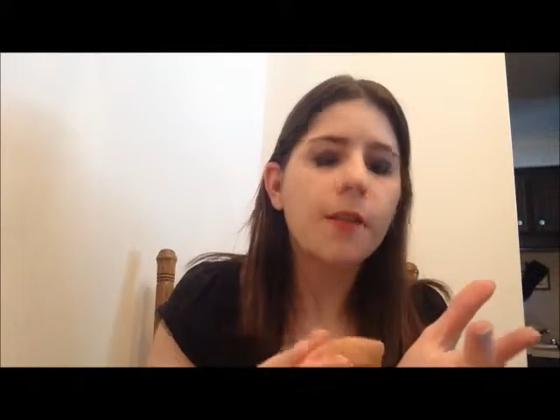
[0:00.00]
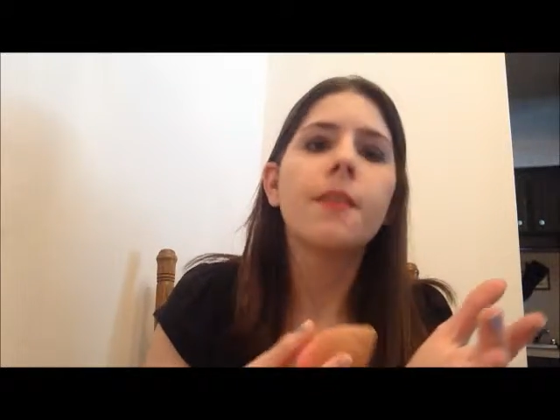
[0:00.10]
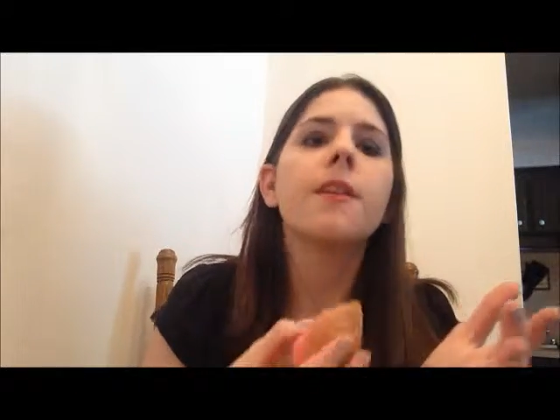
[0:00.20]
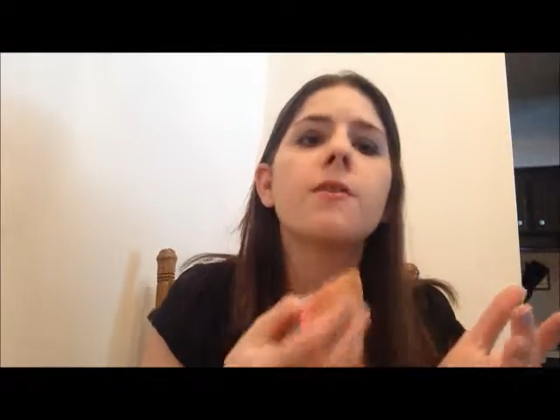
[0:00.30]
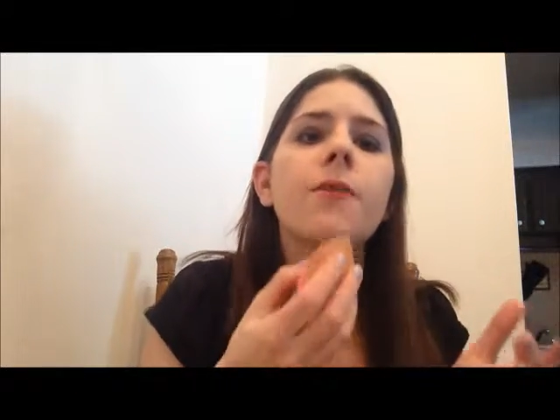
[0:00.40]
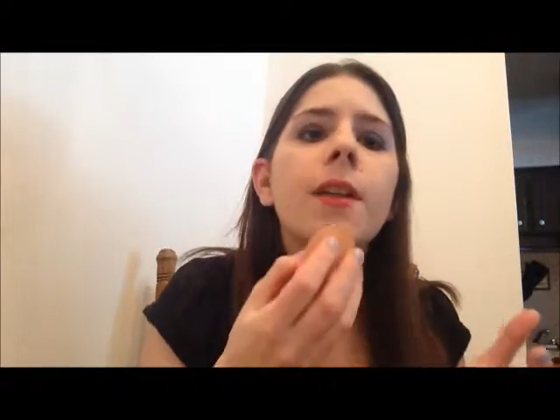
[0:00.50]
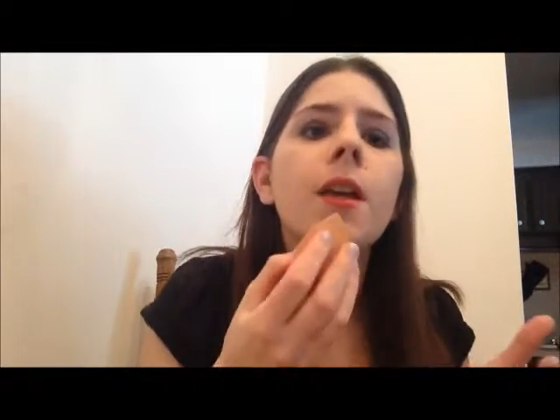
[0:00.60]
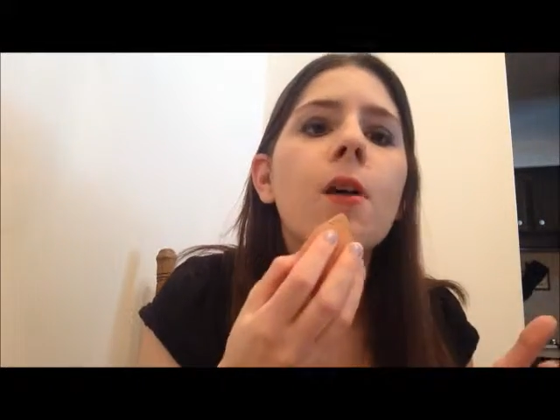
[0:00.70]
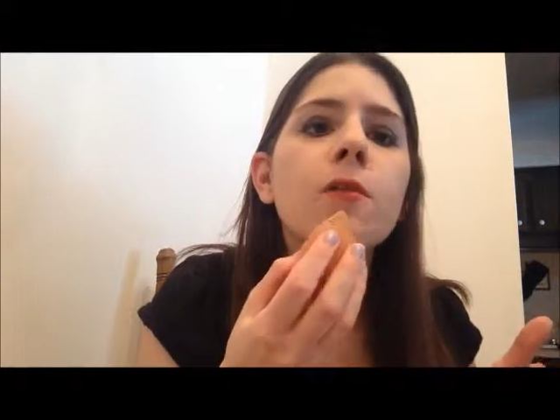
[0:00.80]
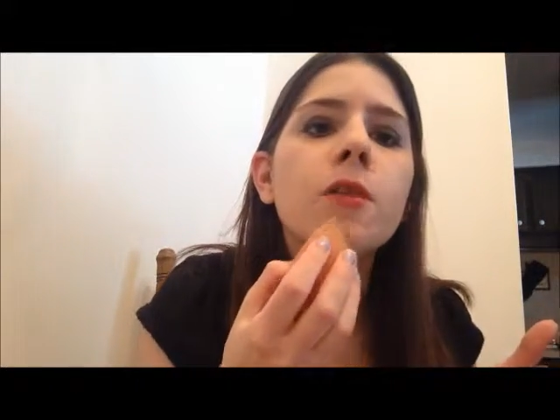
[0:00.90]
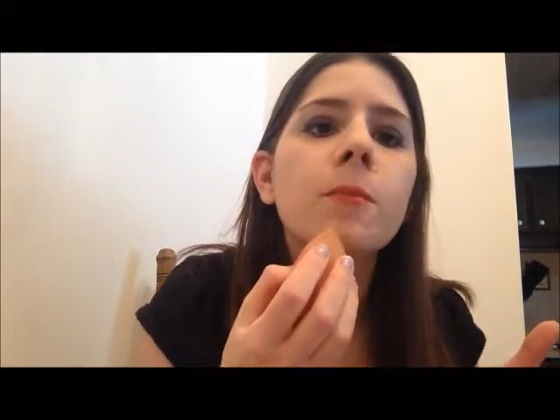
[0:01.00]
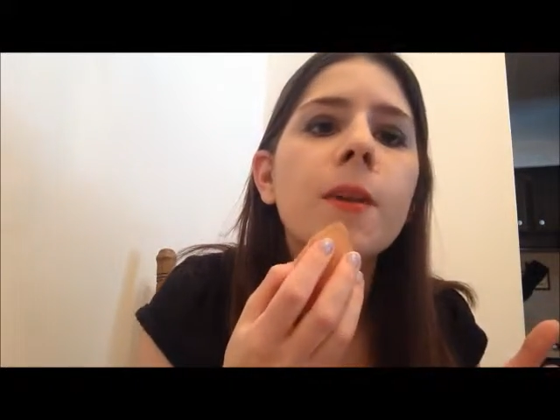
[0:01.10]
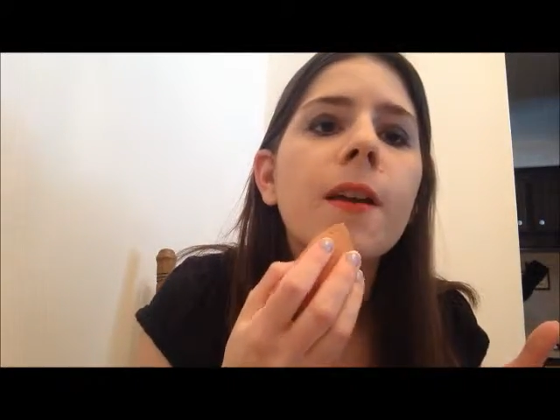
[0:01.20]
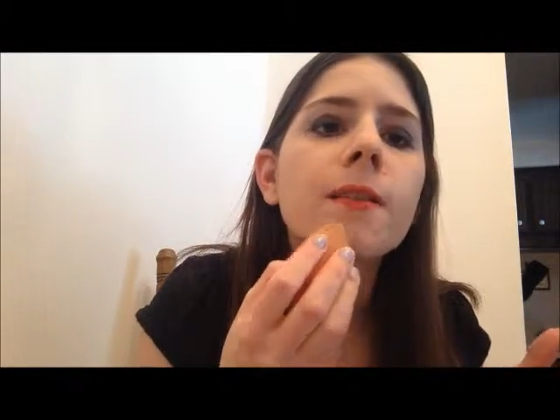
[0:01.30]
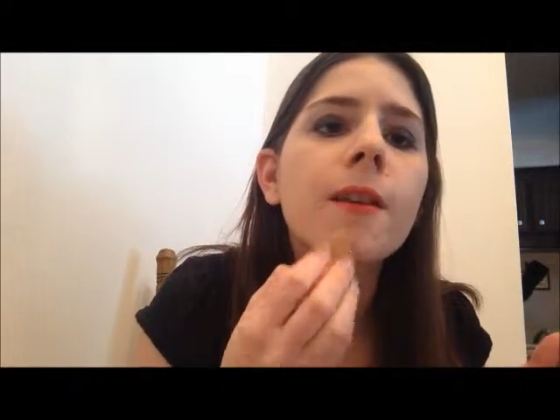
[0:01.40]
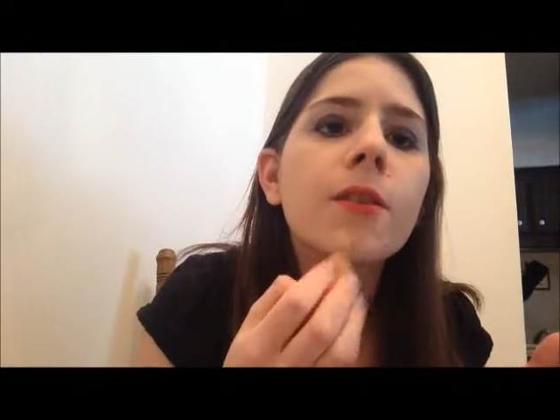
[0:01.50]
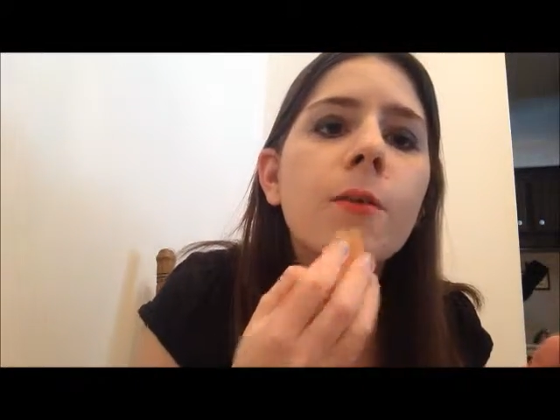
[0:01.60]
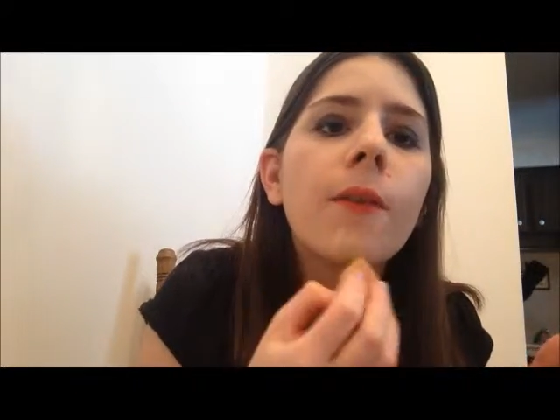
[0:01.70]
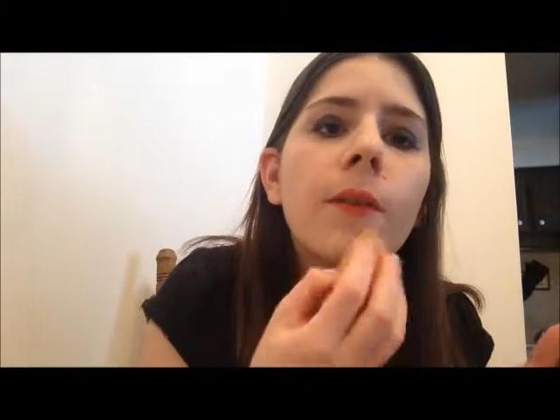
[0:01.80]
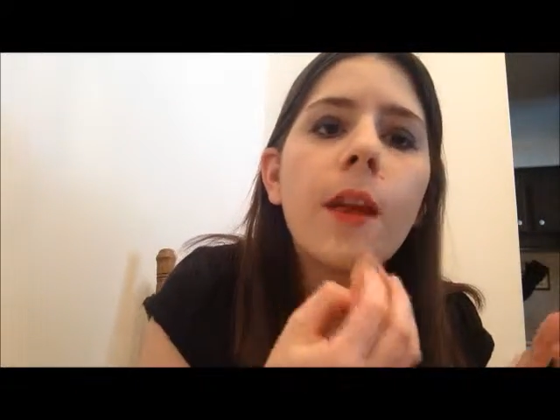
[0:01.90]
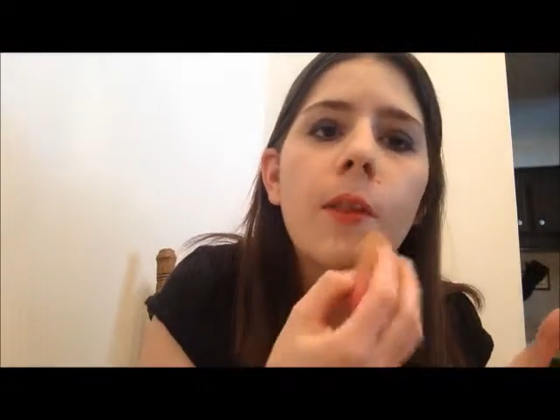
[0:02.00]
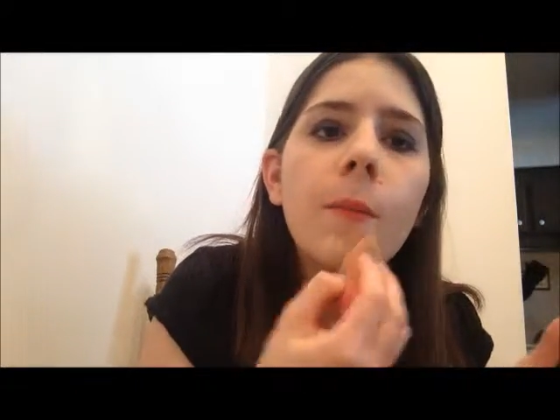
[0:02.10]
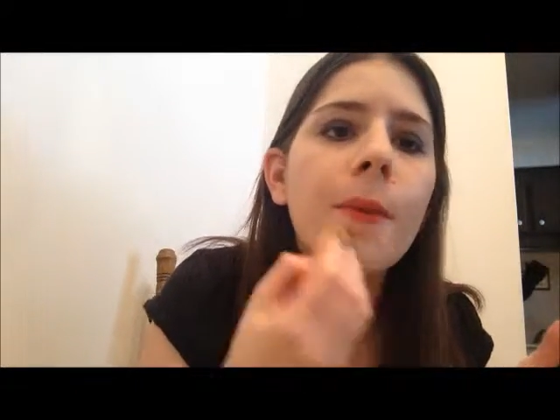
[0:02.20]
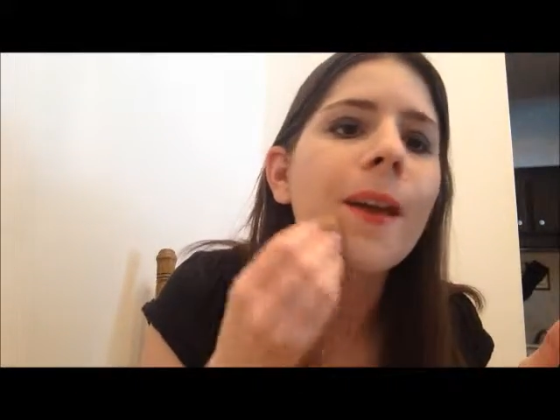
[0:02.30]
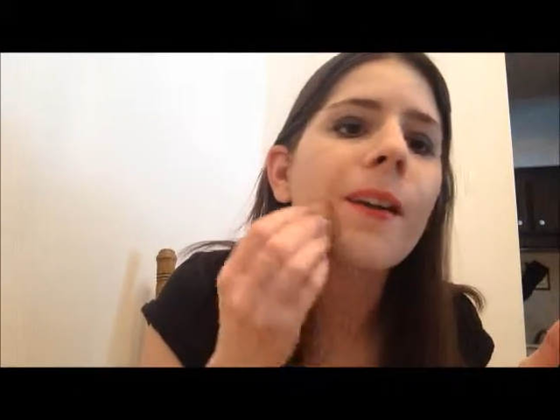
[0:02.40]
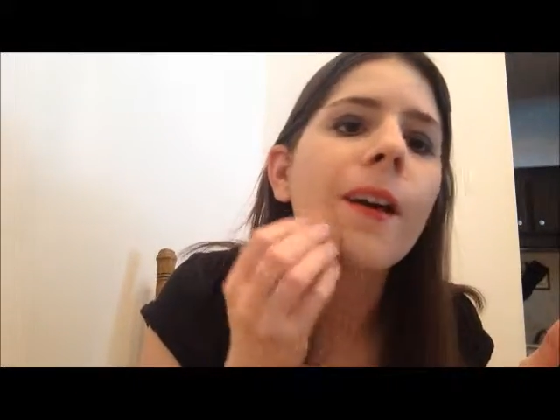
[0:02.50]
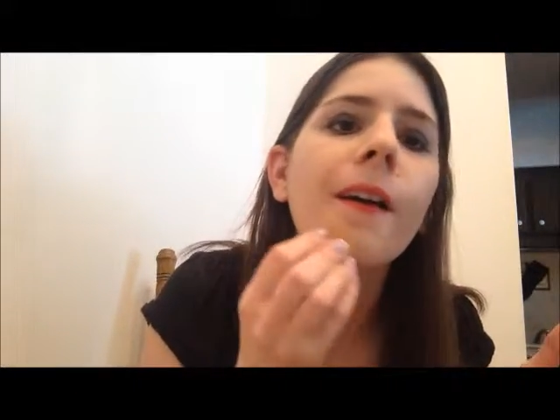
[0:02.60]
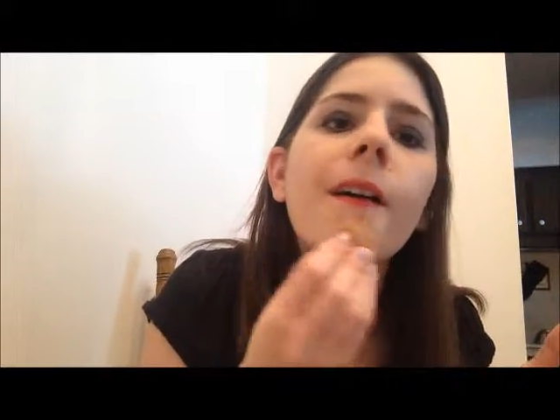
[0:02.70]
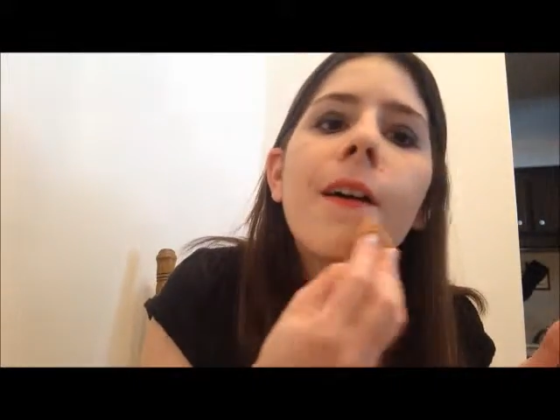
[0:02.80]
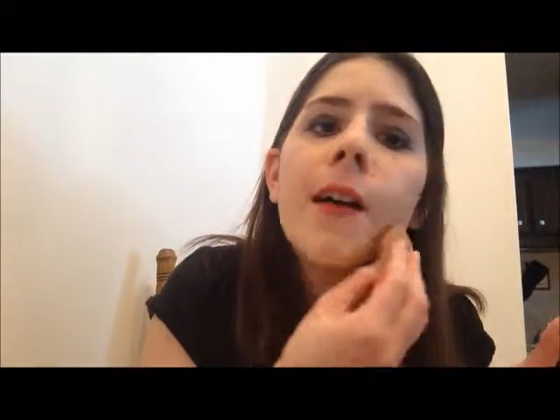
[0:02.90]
in this video just because I do have another mirror